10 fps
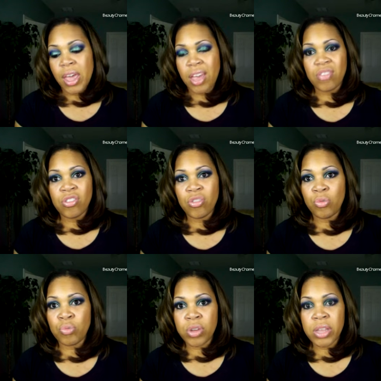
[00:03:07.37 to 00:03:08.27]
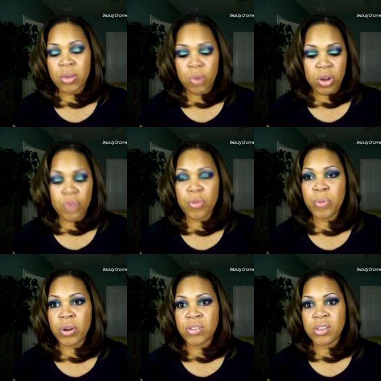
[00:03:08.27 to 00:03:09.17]
And she's a really wonderful
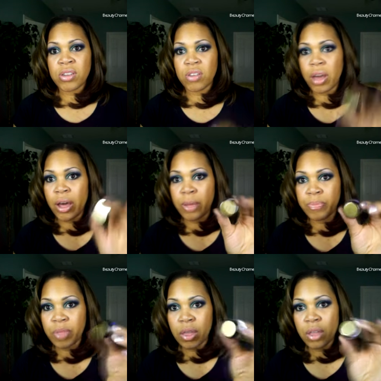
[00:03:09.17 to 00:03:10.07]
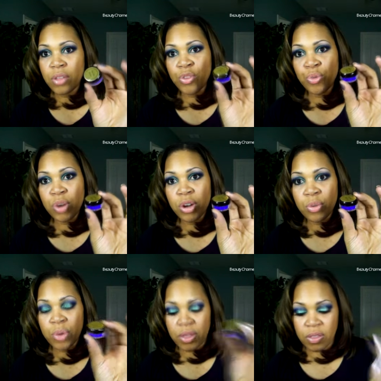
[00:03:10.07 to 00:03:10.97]
person um, to work
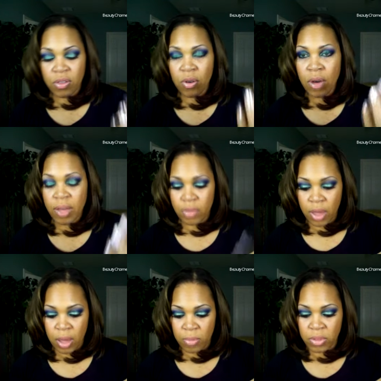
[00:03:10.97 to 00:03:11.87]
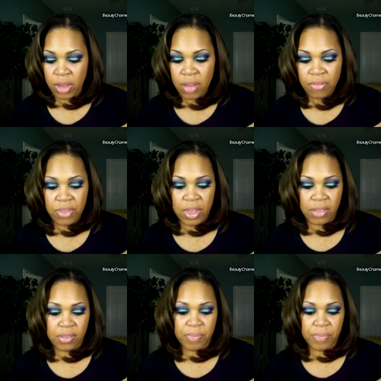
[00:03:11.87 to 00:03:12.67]
with. So I um, love these.